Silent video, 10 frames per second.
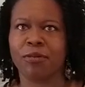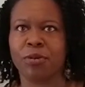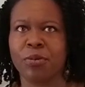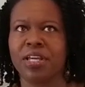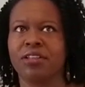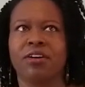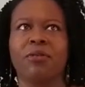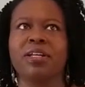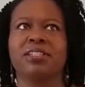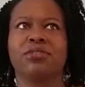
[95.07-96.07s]
we were either
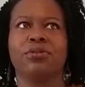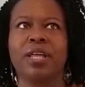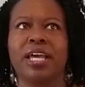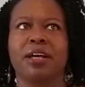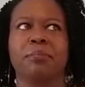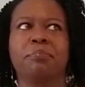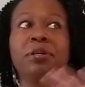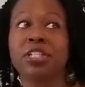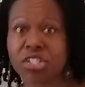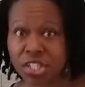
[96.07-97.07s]
going to
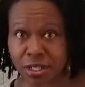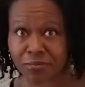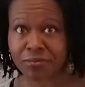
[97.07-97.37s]
push it